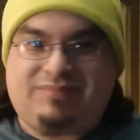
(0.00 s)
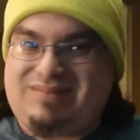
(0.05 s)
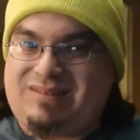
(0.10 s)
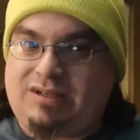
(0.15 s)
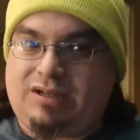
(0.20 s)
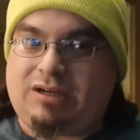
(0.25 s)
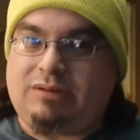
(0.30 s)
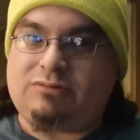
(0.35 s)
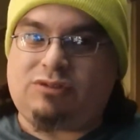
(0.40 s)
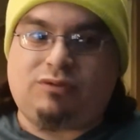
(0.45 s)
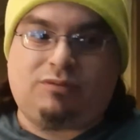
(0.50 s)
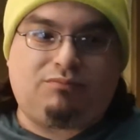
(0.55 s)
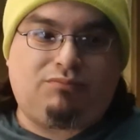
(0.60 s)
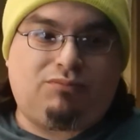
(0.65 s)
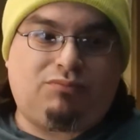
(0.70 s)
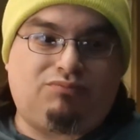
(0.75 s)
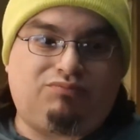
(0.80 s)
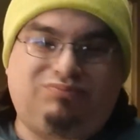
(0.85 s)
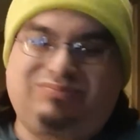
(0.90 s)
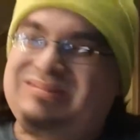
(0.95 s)
Comes
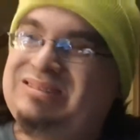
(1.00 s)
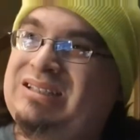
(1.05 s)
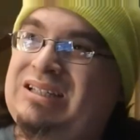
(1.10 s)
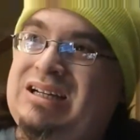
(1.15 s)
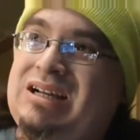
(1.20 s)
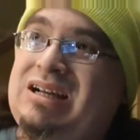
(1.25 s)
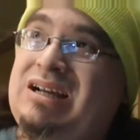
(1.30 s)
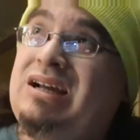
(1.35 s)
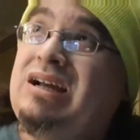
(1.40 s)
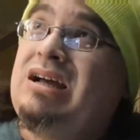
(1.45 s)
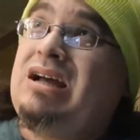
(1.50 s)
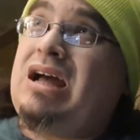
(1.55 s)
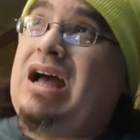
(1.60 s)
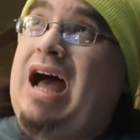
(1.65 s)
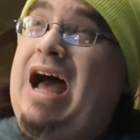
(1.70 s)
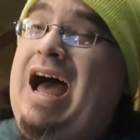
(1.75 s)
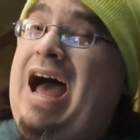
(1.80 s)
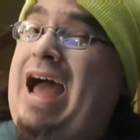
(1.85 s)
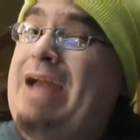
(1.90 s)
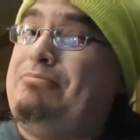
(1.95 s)
with,
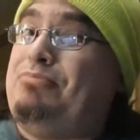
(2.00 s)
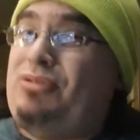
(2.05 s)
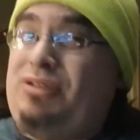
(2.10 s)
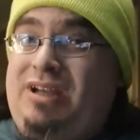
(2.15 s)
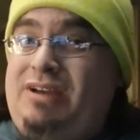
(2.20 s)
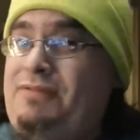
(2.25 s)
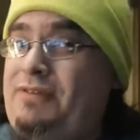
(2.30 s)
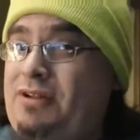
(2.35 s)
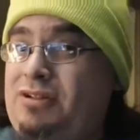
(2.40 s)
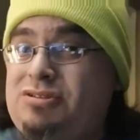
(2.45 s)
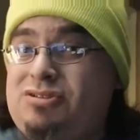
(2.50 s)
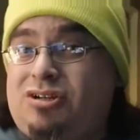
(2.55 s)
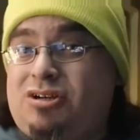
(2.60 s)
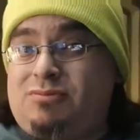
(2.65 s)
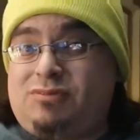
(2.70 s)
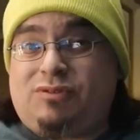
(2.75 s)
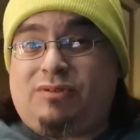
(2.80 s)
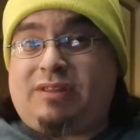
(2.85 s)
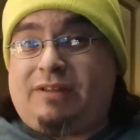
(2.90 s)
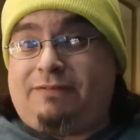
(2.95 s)
I believe it also
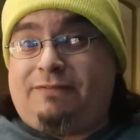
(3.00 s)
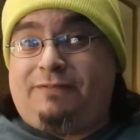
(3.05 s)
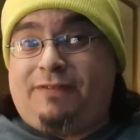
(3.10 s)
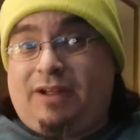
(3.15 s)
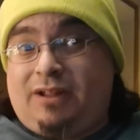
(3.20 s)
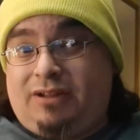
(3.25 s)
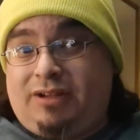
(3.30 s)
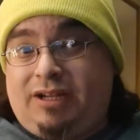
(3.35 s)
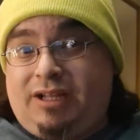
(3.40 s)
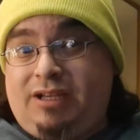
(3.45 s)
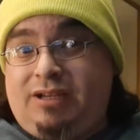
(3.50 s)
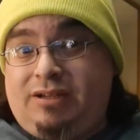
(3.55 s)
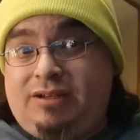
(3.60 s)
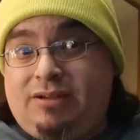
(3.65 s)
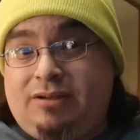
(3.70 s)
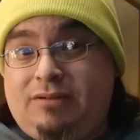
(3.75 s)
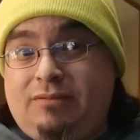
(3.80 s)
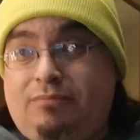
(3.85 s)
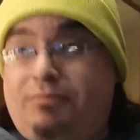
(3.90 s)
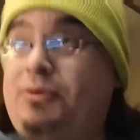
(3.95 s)
comes with the Felony,
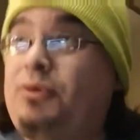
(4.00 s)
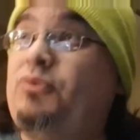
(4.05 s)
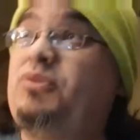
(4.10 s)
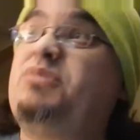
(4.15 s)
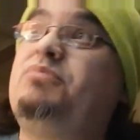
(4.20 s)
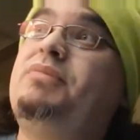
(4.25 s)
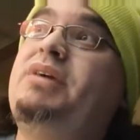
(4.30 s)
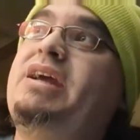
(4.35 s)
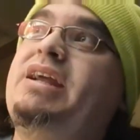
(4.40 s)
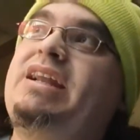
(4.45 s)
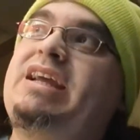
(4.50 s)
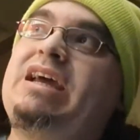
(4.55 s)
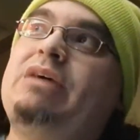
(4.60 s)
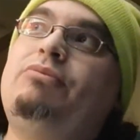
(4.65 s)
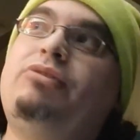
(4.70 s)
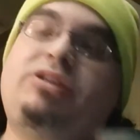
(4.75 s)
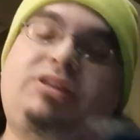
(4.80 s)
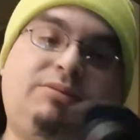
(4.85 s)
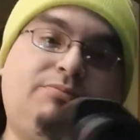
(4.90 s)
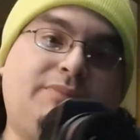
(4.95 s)
but with me it came
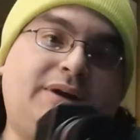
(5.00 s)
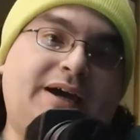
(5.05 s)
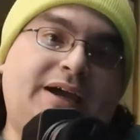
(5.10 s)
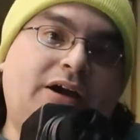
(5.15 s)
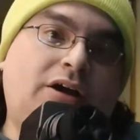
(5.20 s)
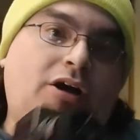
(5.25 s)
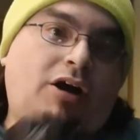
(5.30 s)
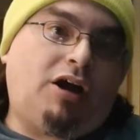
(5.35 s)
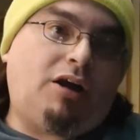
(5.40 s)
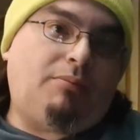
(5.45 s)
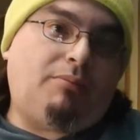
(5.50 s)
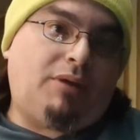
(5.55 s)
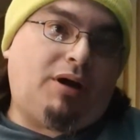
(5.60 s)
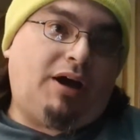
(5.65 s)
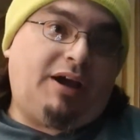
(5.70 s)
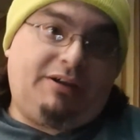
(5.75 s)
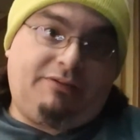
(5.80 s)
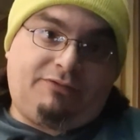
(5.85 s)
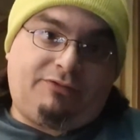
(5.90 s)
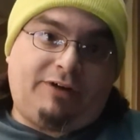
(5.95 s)
with my Arma
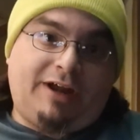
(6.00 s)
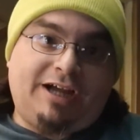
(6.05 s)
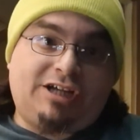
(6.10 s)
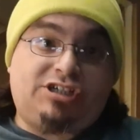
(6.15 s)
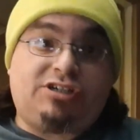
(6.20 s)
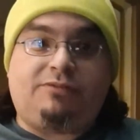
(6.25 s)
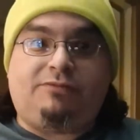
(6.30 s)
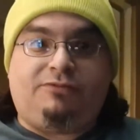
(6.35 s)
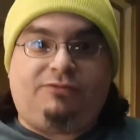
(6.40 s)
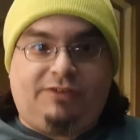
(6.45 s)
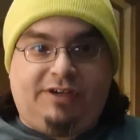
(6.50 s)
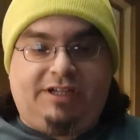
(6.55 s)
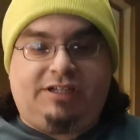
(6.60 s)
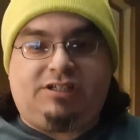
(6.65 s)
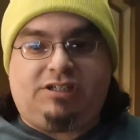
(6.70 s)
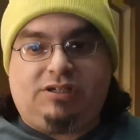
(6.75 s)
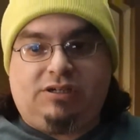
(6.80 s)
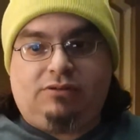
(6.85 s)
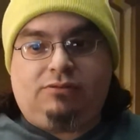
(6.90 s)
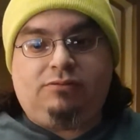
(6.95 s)
Infraction
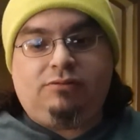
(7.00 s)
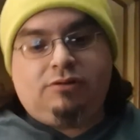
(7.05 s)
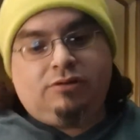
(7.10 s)
V2.